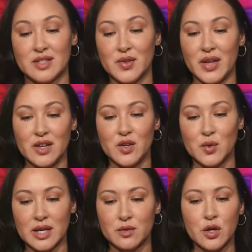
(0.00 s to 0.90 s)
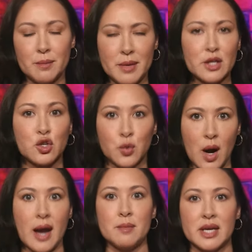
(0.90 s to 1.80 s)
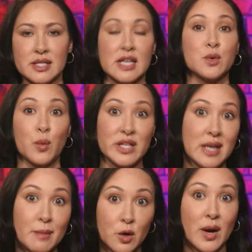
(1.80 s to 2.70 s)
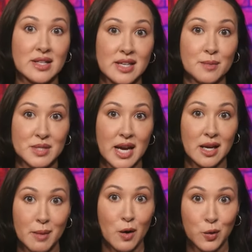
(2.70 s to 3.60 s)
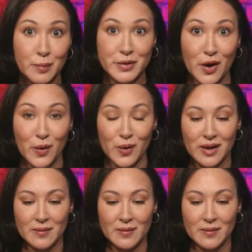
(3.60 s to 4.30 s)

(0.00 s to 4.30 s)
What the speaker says: So that you could commit crime, because that's what we Democrats keep saying about crypto.